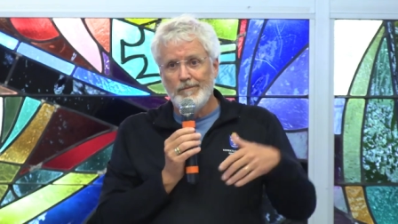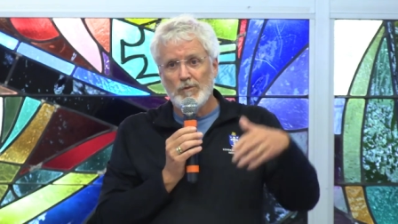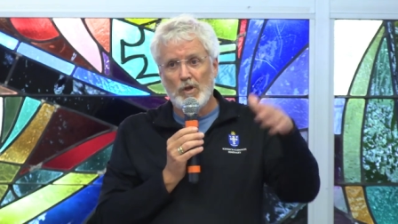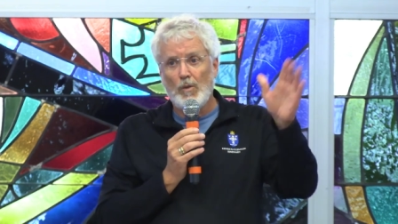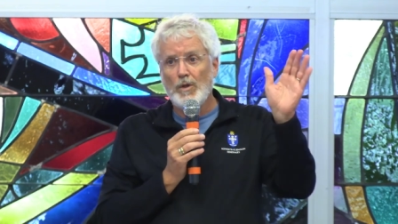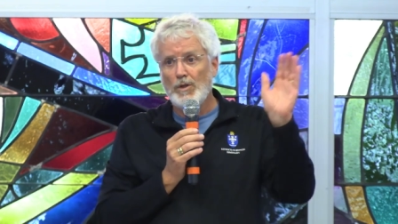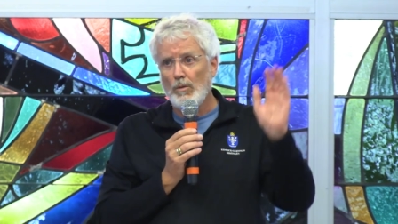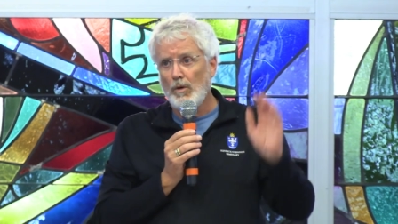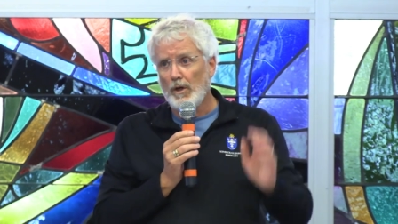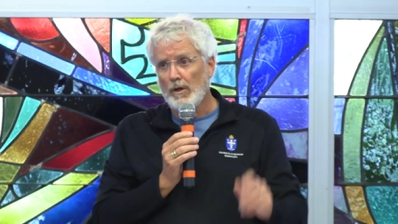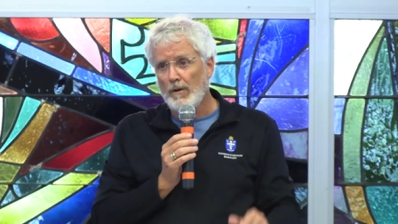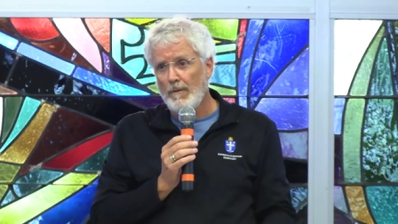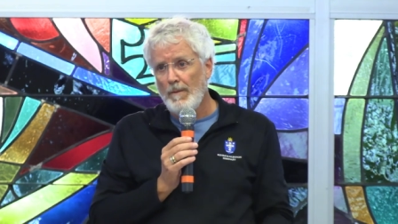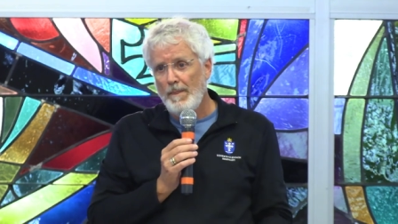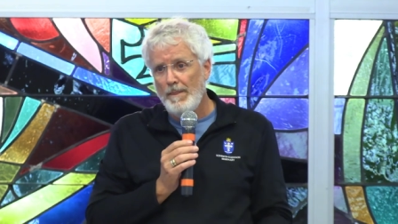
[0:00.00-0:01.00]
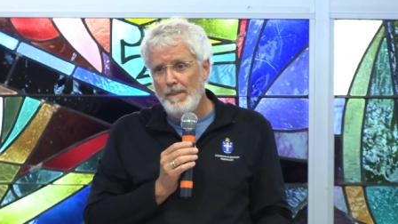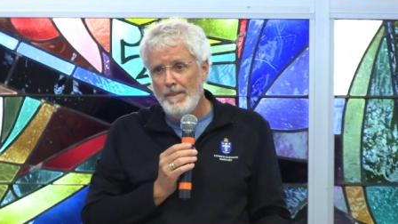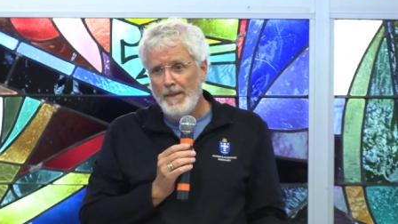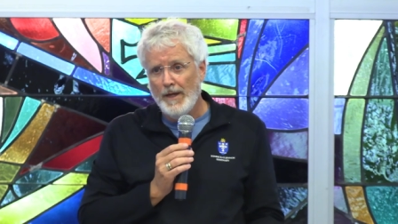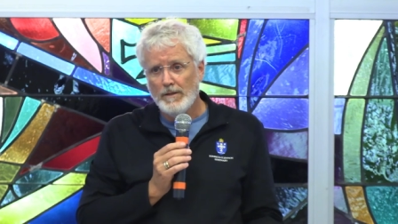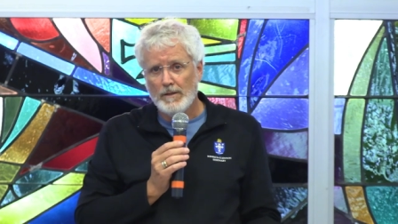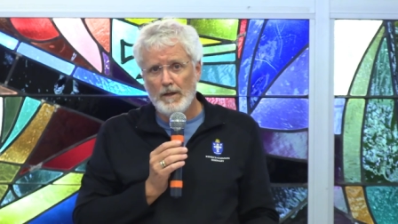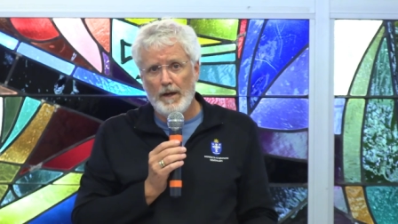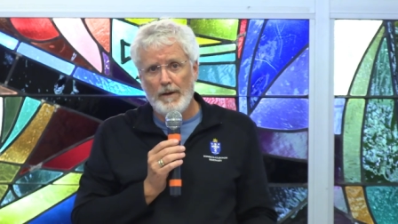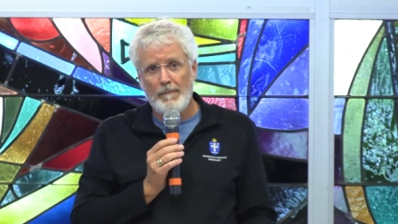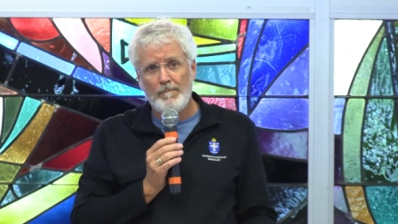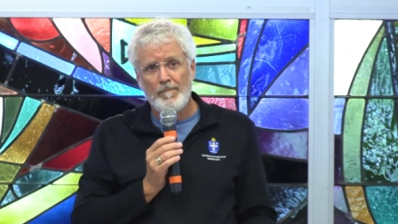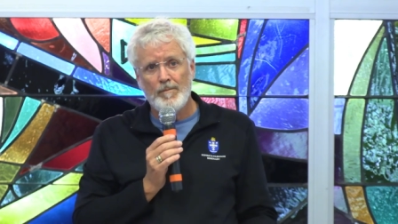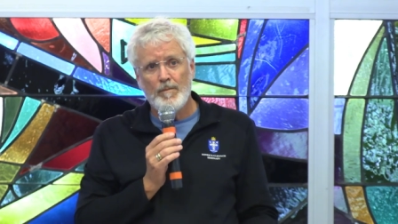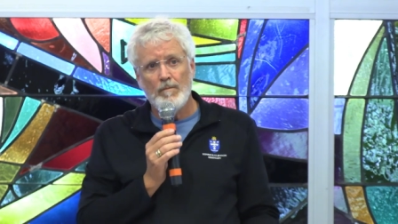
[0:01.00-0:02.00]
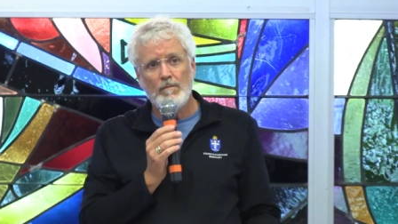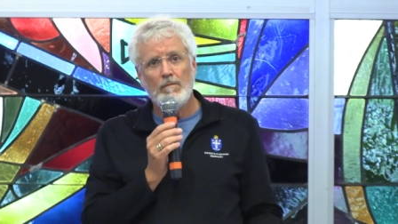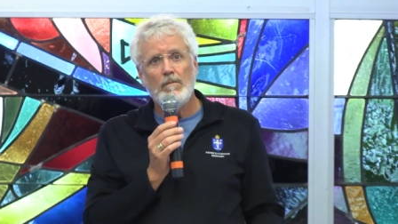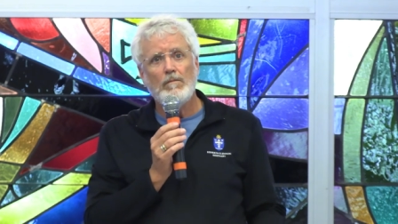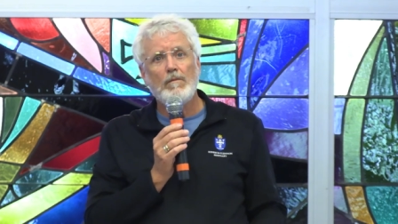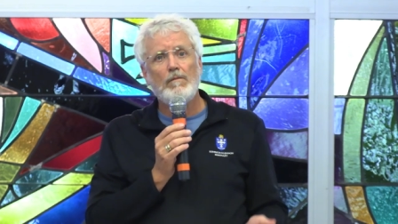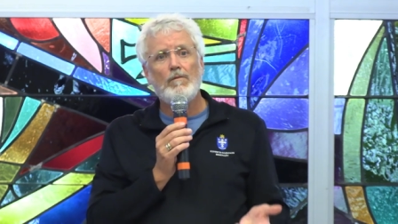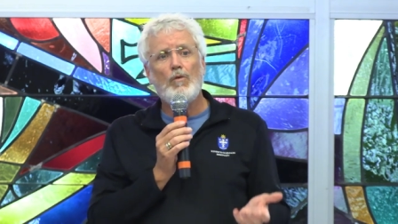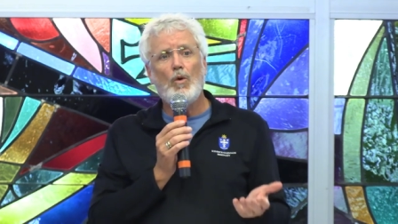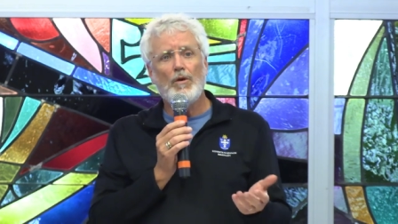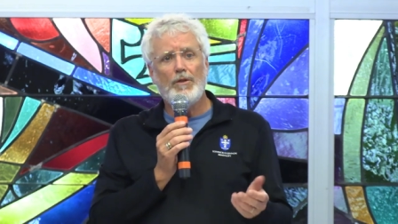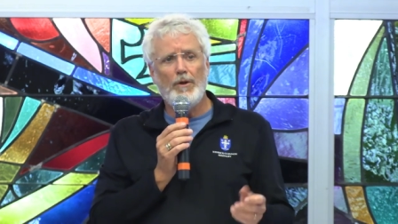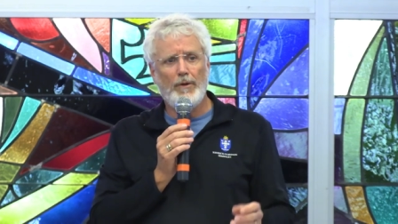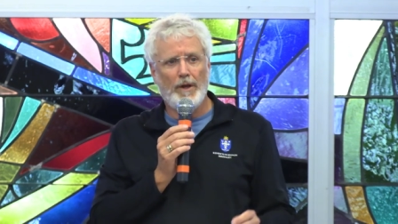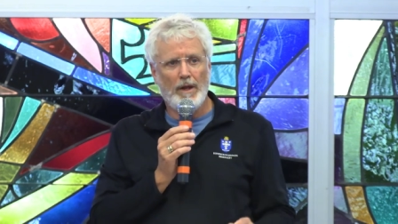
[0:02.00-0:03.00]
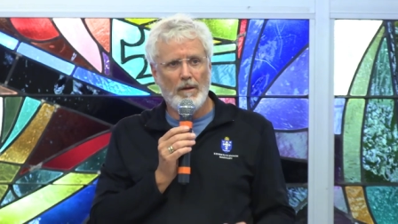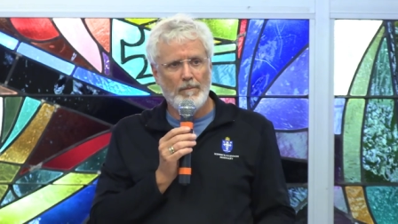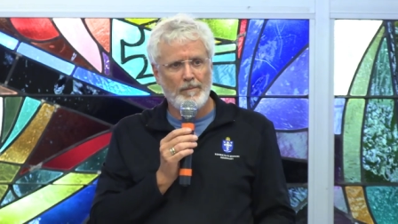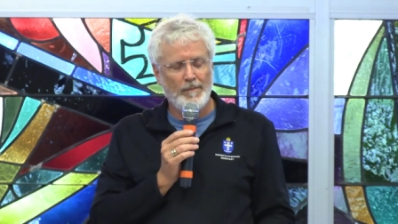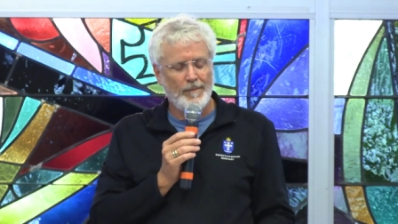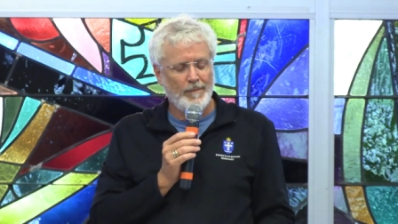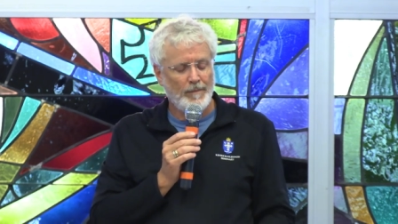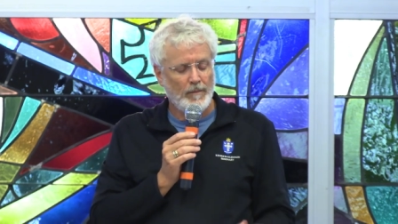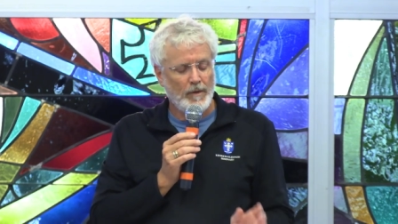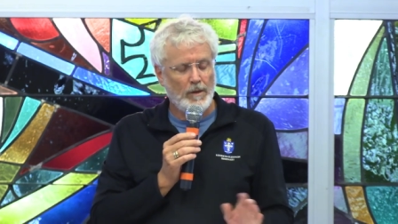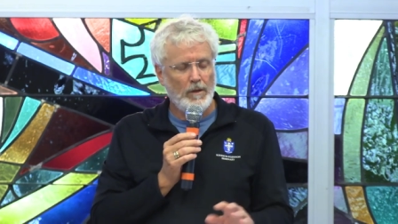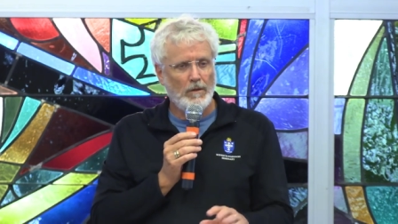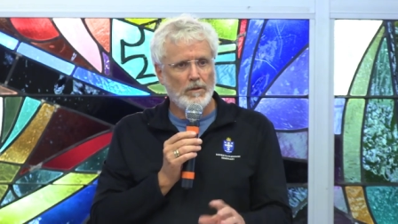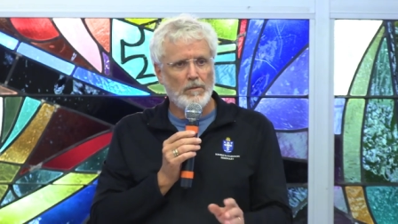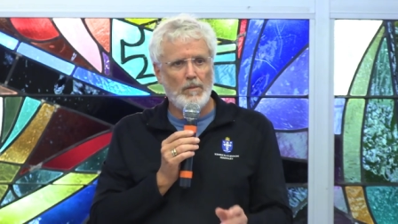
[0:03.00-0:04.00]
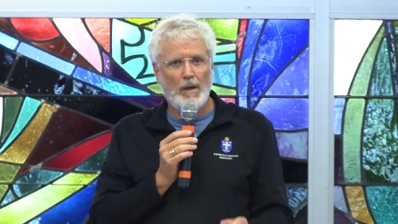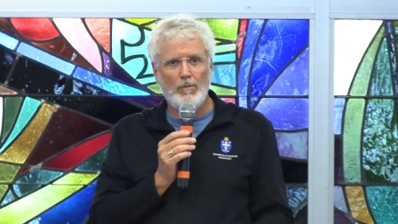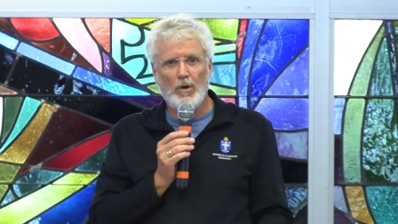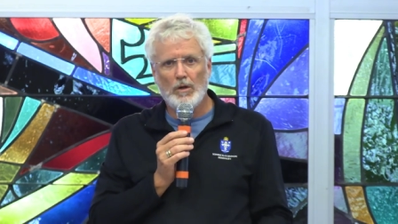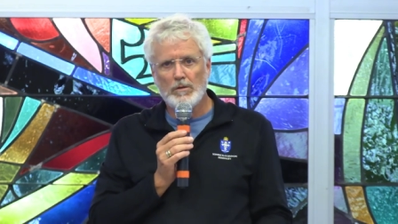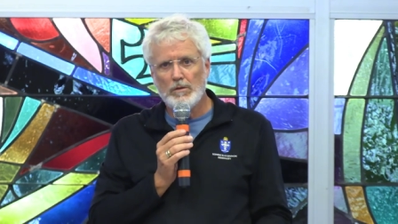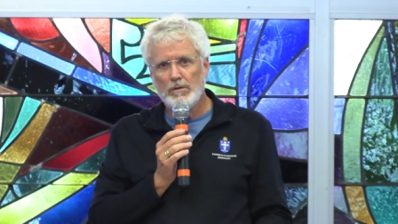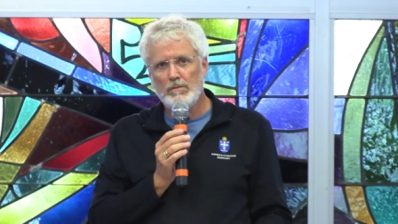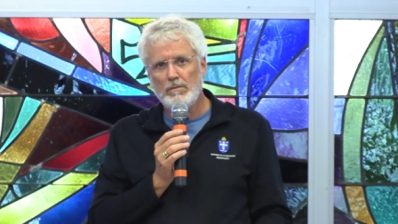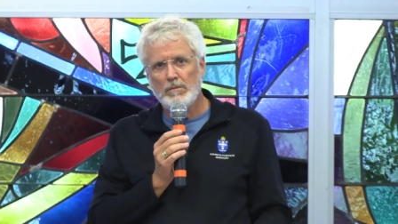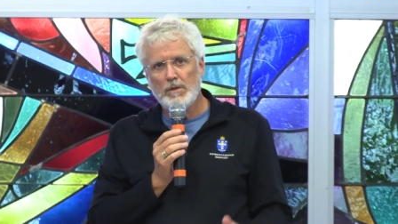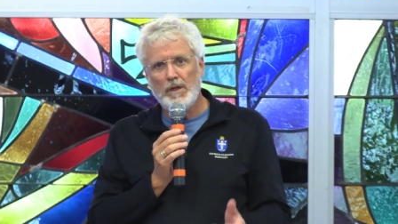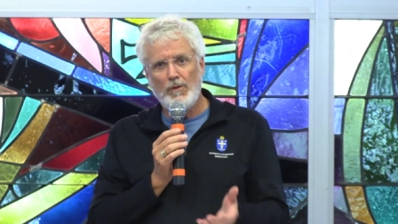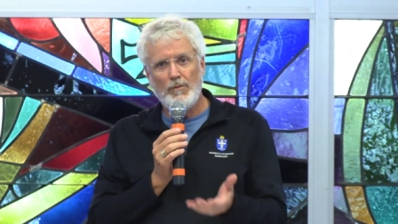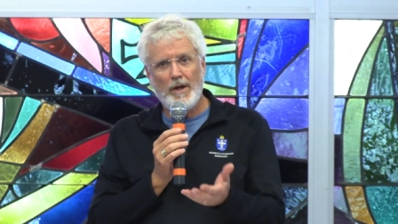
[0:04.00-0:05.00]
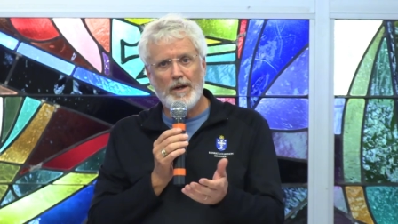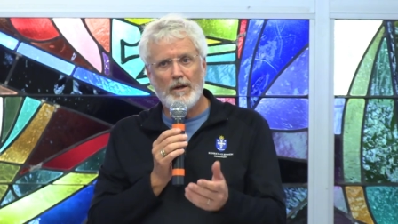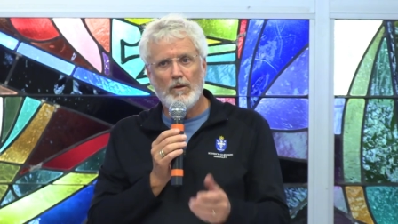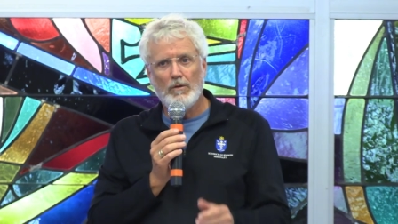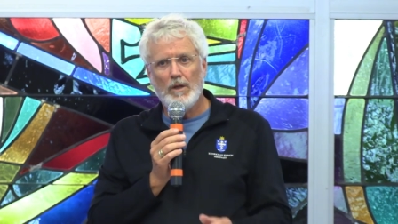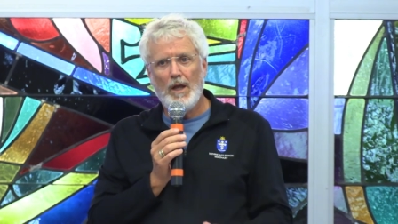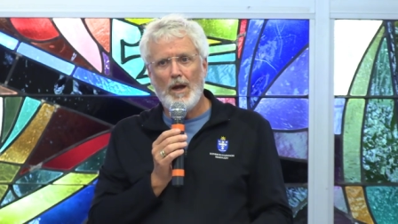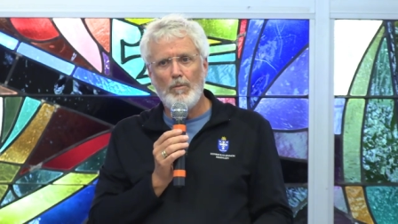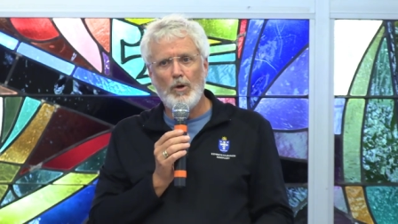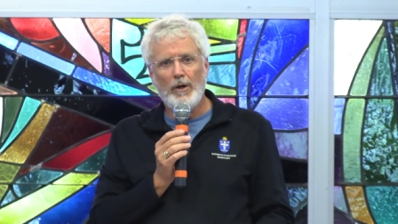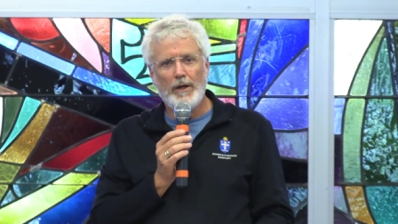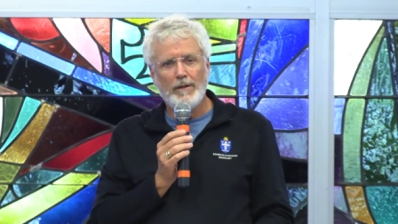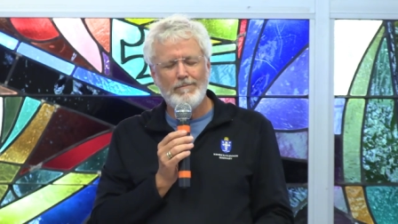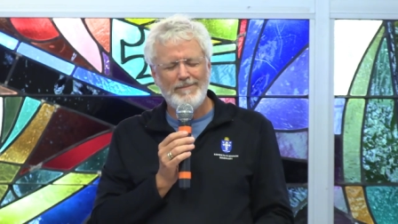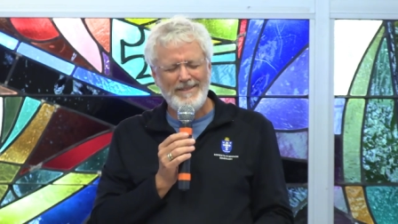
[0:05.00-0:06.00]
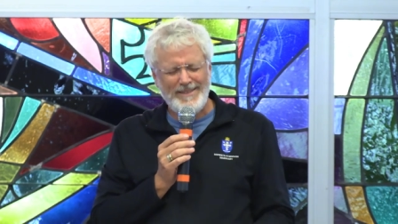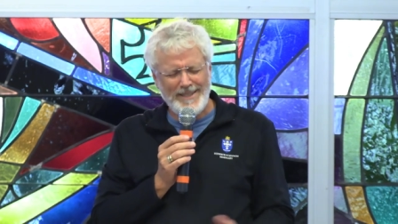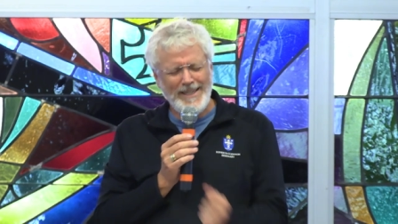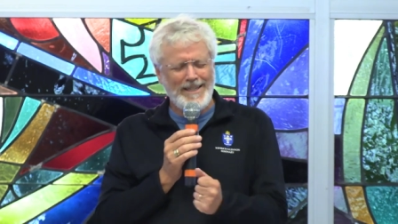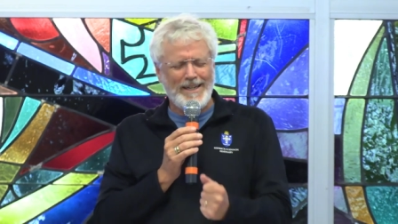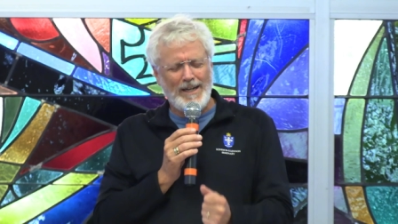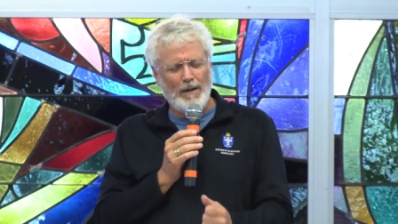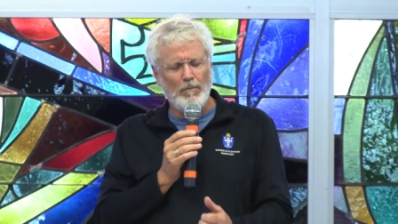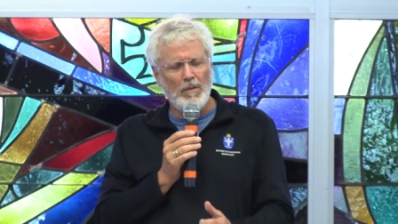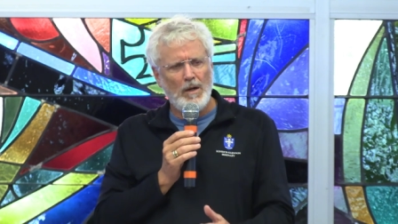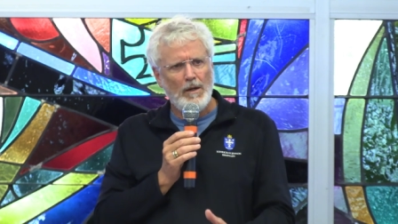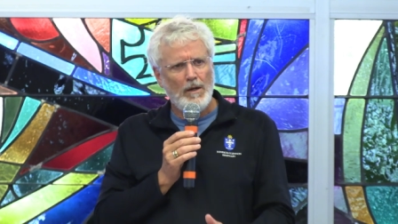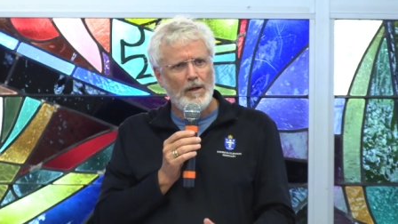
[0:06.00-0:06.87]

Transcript: So I went to work next day, 4.30, closing my books, getting ready to go to the library. Damn,